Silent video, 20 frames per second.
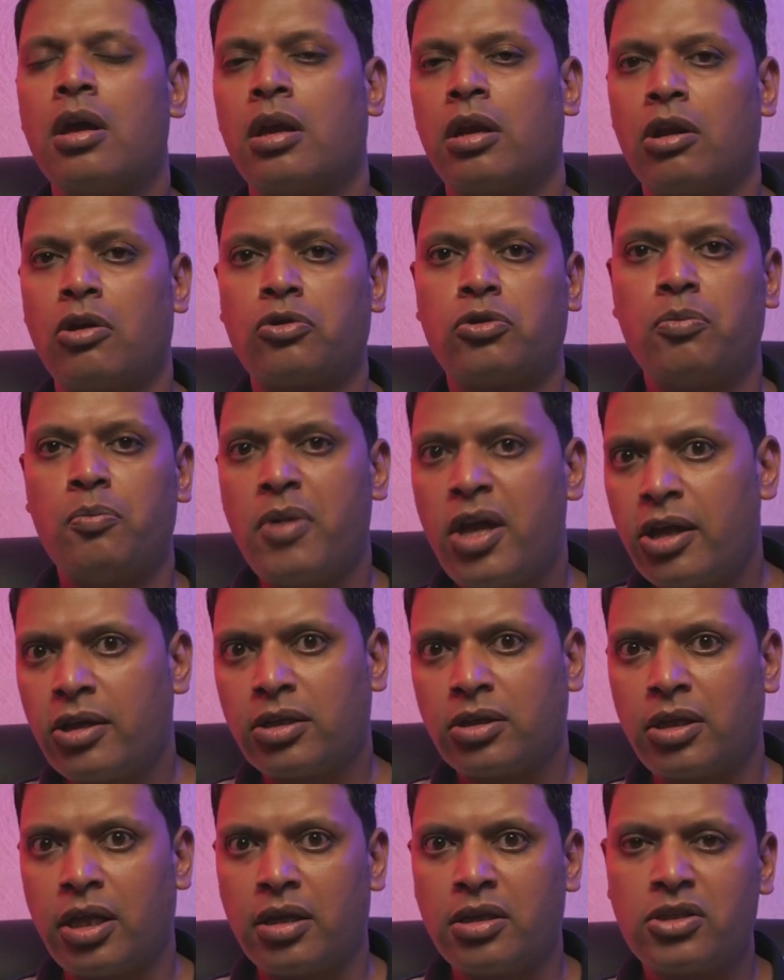Now, to
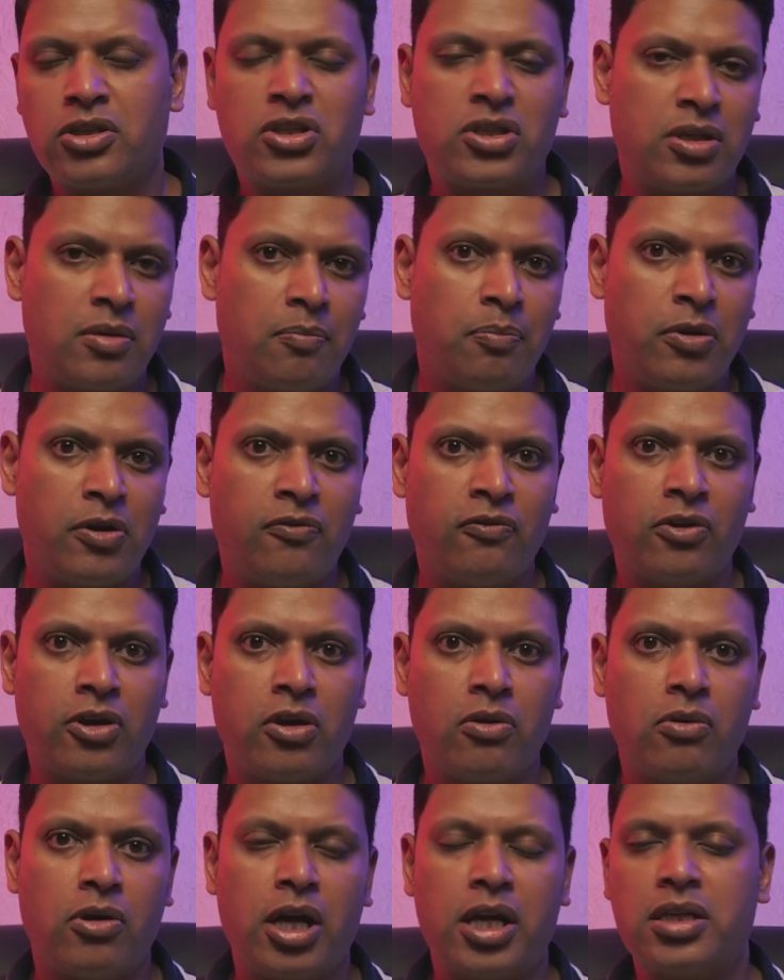make things simple for
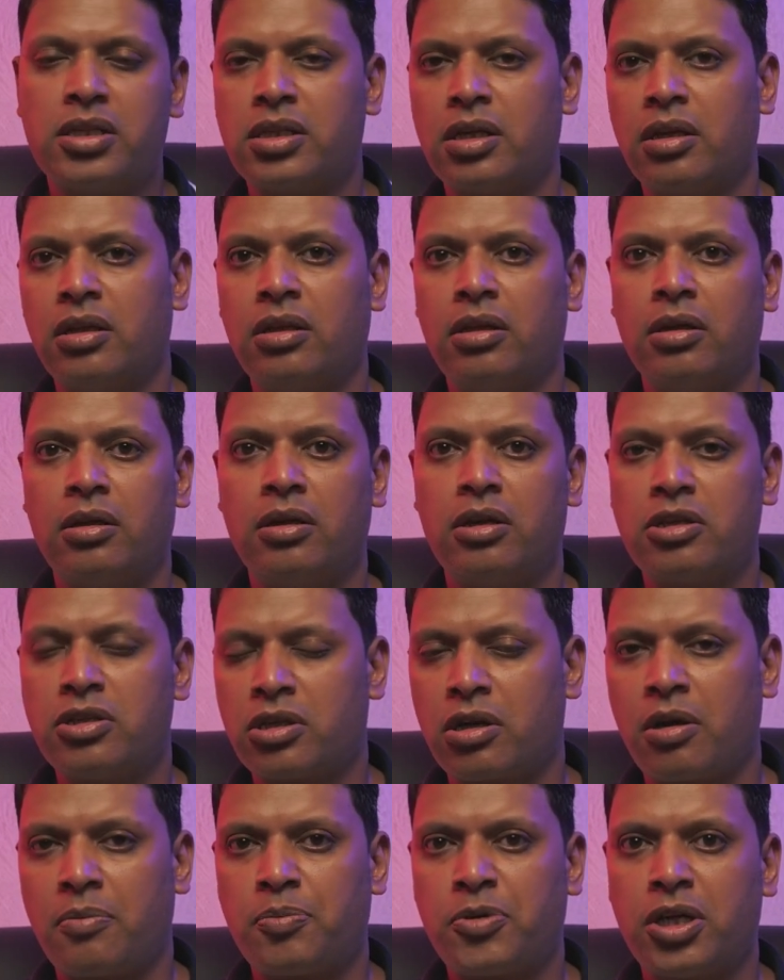you guys, in the
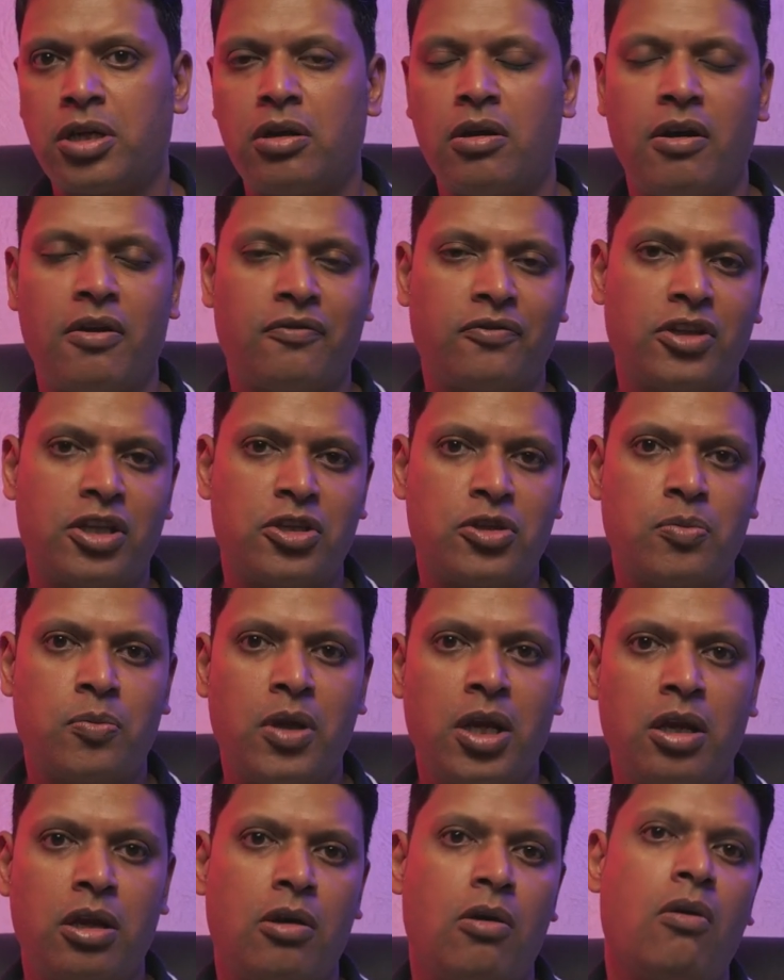description of this
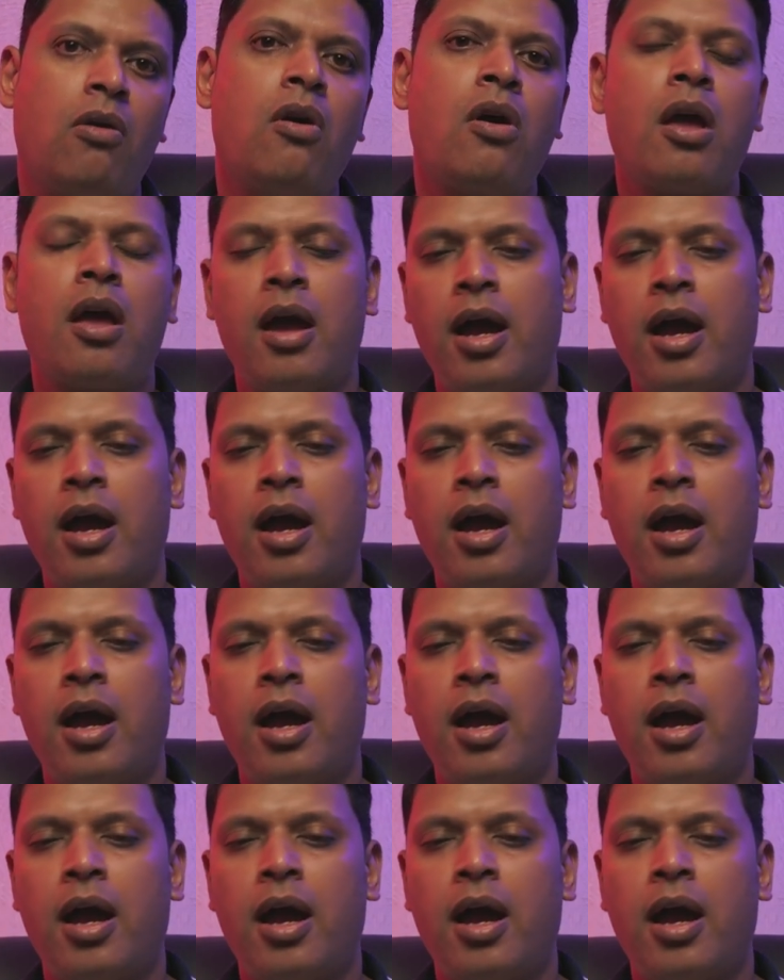video,